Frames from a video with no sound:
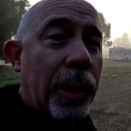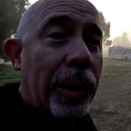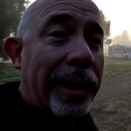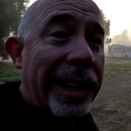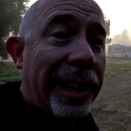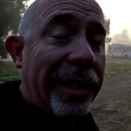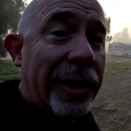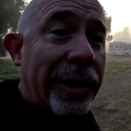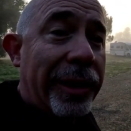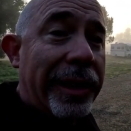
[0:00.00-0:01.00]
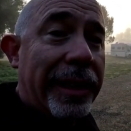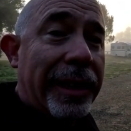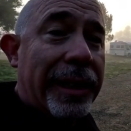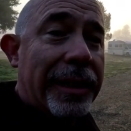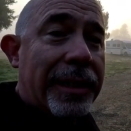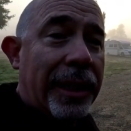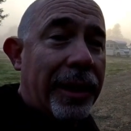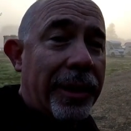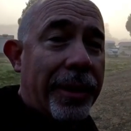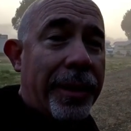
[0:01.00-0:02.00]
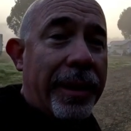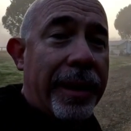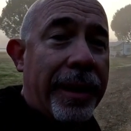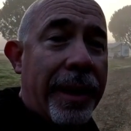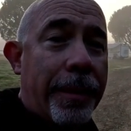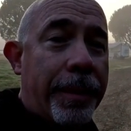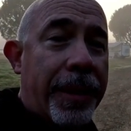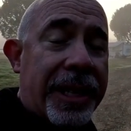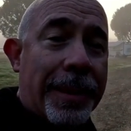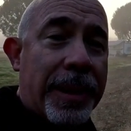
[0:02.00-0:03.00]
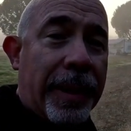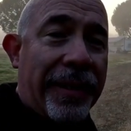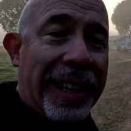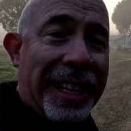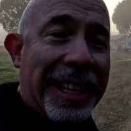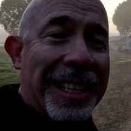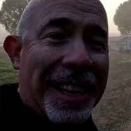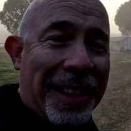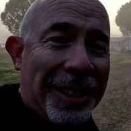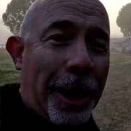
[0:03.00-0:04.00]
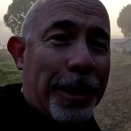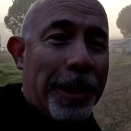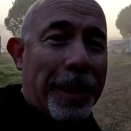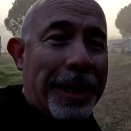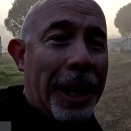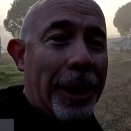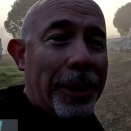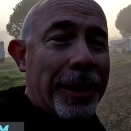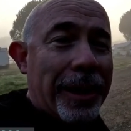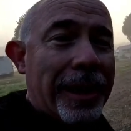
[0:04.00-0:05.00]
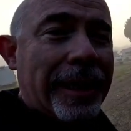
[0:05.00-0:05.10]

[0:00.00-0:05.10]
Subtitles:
cooler than I thought, so the tips of my fingers and the tops of my toes,